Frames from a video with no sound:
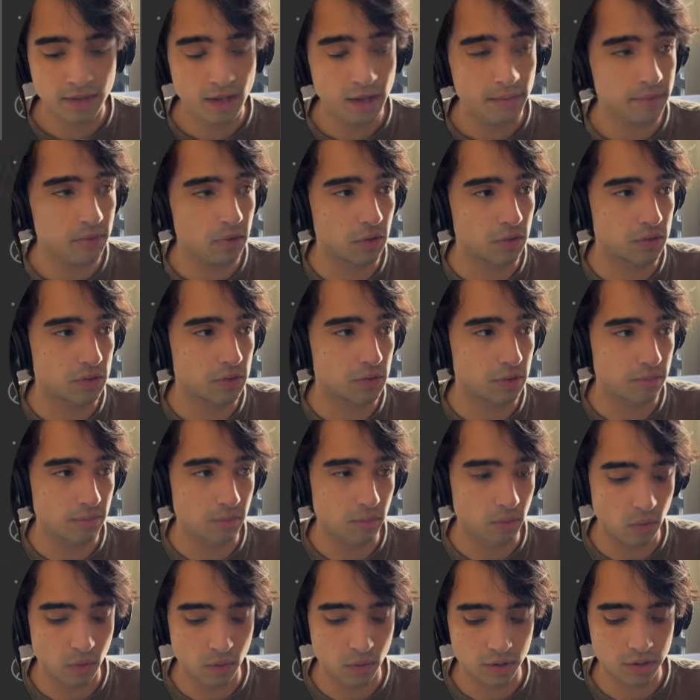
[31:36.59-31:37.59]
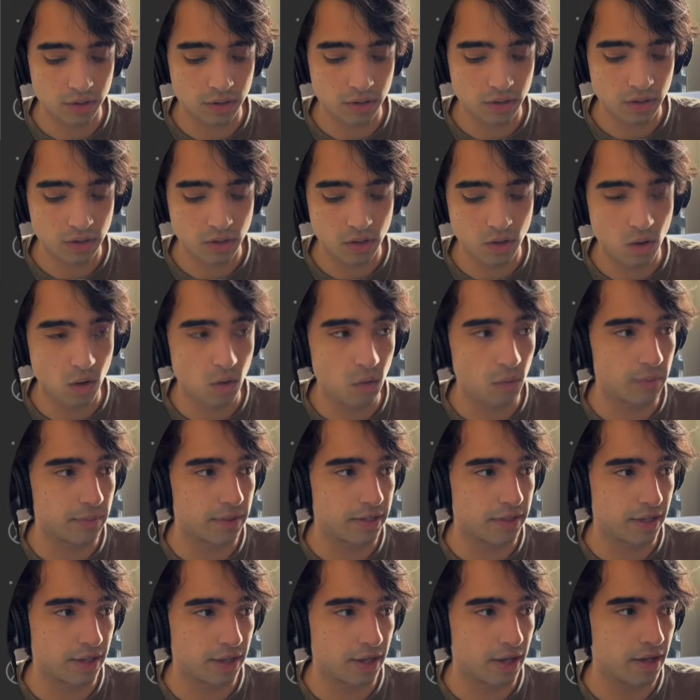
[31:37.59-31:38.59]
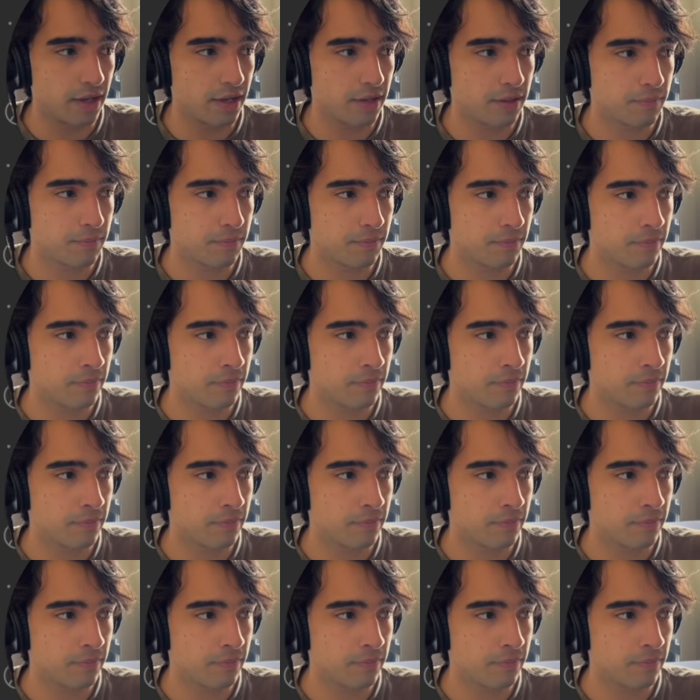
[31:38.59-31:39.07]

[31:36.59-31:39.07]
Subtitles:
I'm going to import OpenAI.